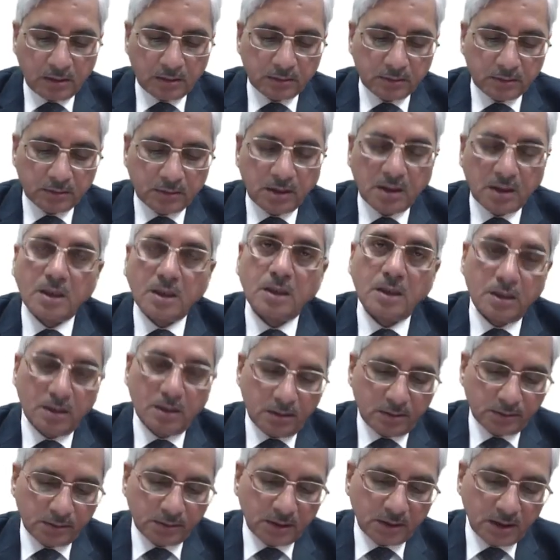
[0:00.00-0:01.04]
The
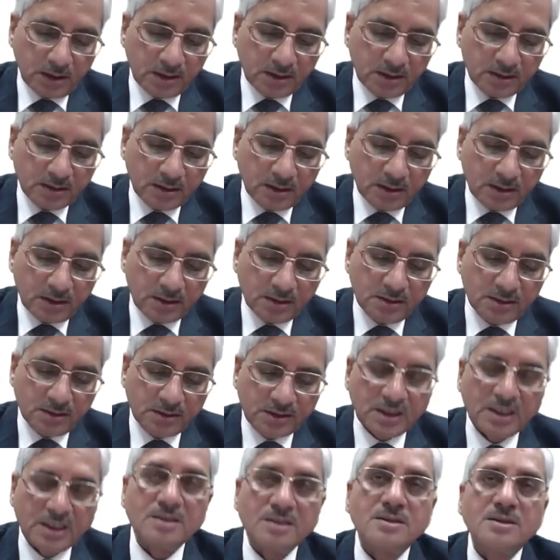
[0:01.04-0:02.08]
third state is
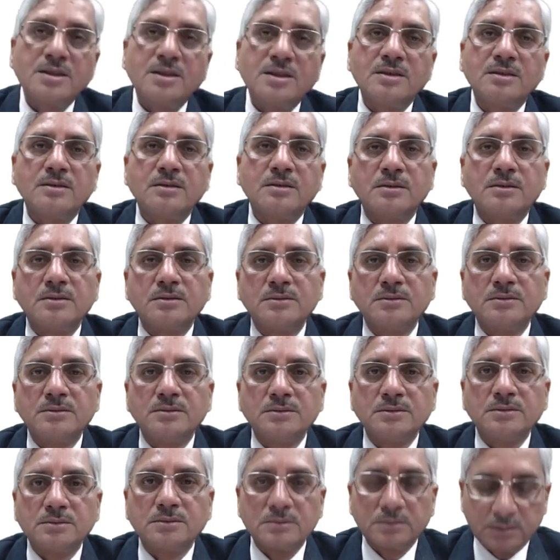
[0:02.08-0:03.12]
change in
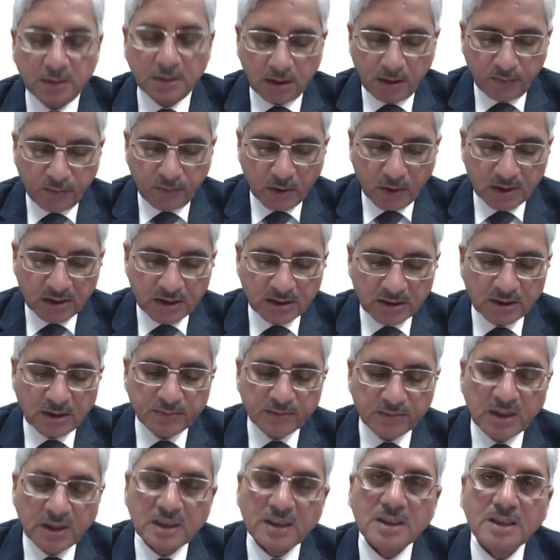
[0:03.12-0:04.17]
the voltage of
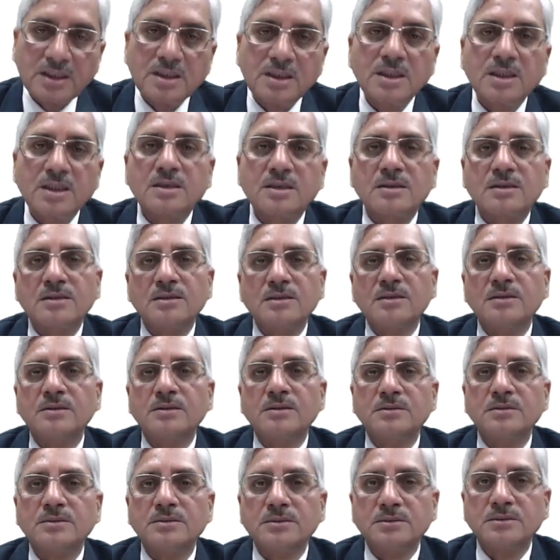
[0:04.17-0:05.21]
the linear
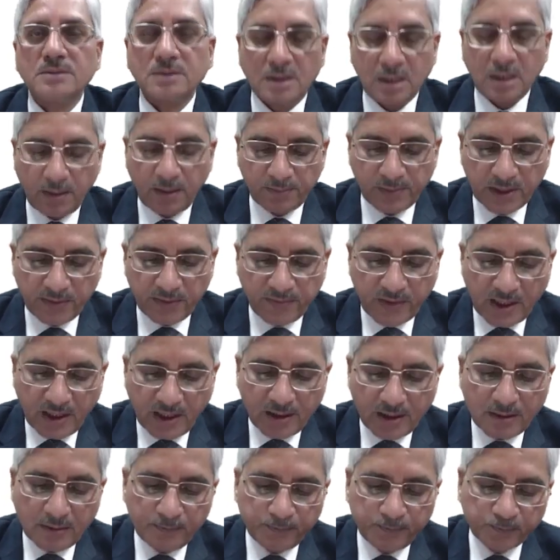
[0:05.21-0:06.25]
amplifier.